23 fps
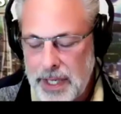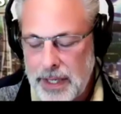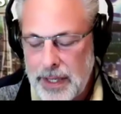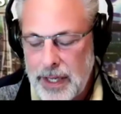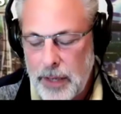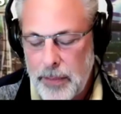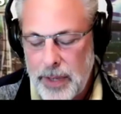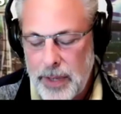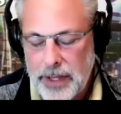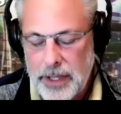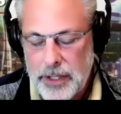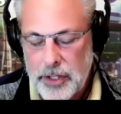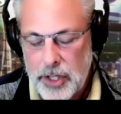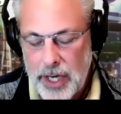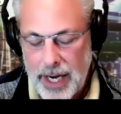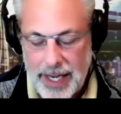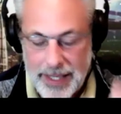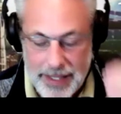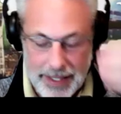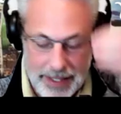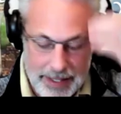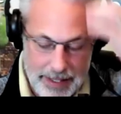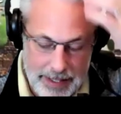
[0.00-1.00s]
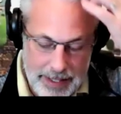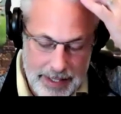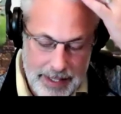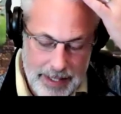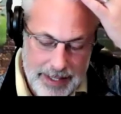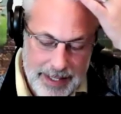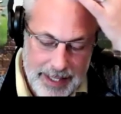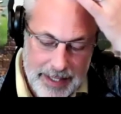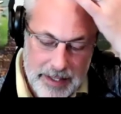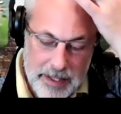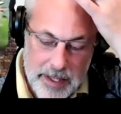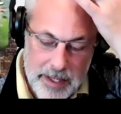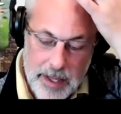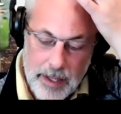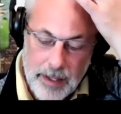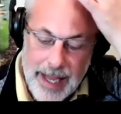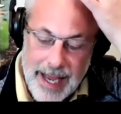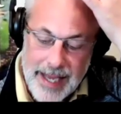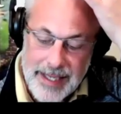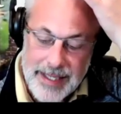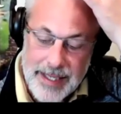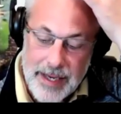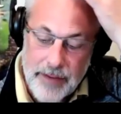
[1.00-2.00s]
thing about the Giants is 6 of the
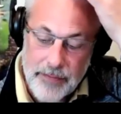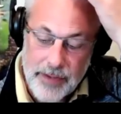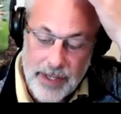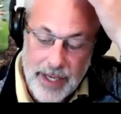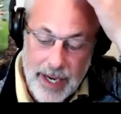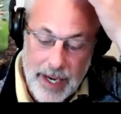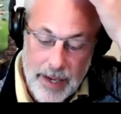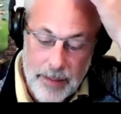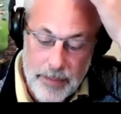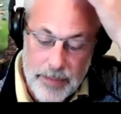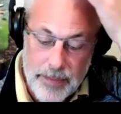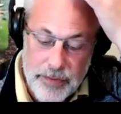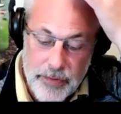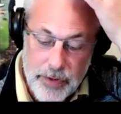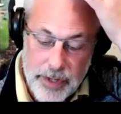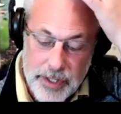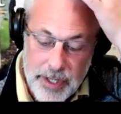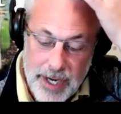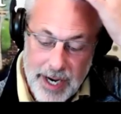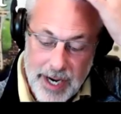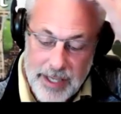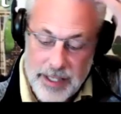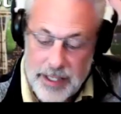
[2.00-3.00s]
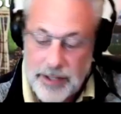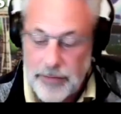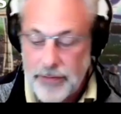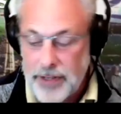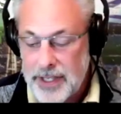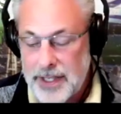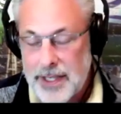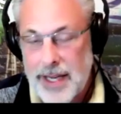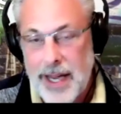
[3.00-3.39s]
last 7 games for the Giants have